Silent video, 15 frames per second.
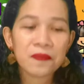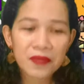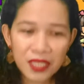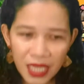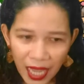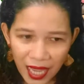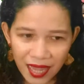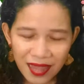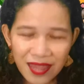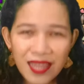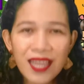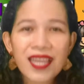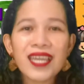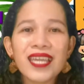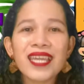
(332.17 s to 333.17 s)

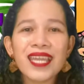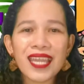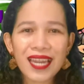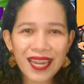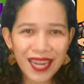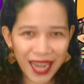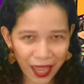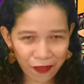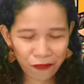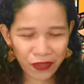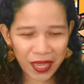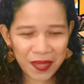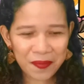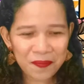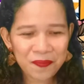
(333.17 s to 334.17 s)
10,
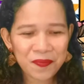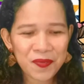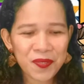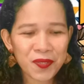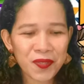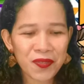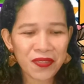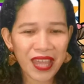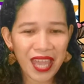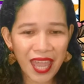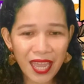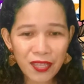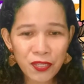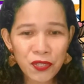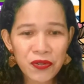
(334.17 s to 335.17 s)
11. So the
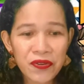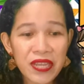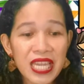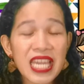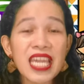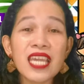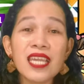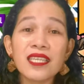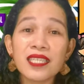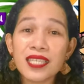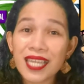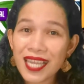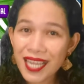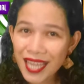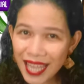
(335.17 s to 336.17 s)
answer is
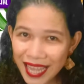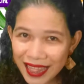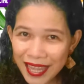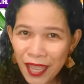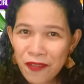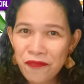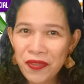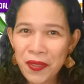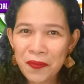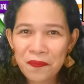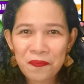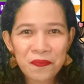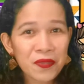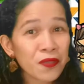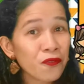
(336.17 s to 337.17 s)
11.
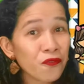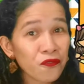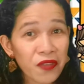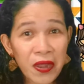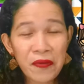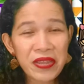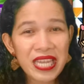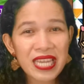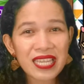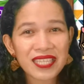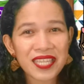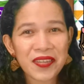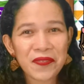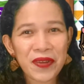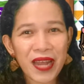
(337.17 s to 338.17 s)
Very
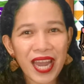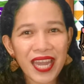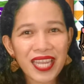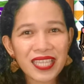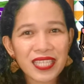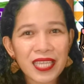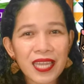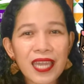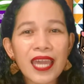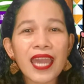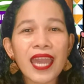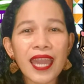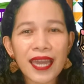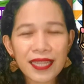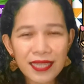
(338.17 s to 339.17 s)
easy, right?
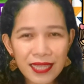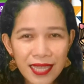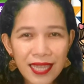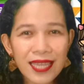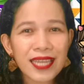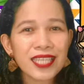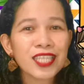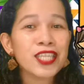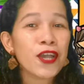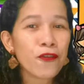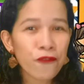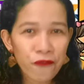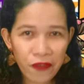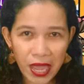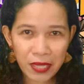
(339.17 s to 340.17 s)
And it's
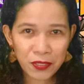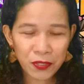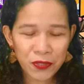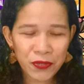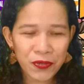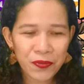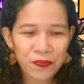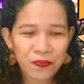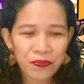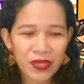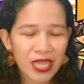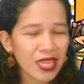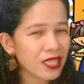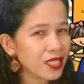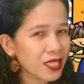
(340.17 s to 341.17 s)
faster.
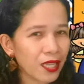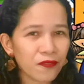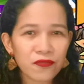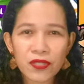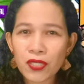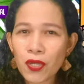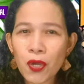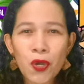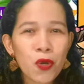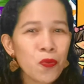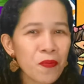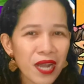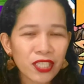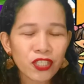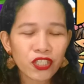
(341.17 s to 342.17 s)
It saves so
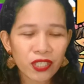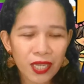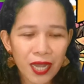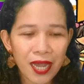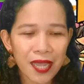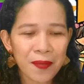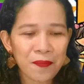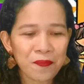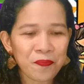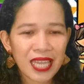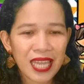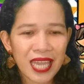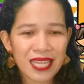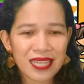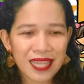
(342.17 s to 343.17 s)
much time.
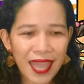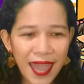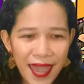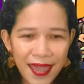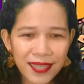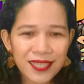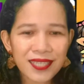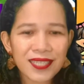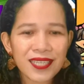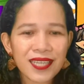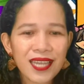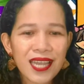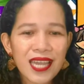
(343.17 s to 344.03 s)
Okay, next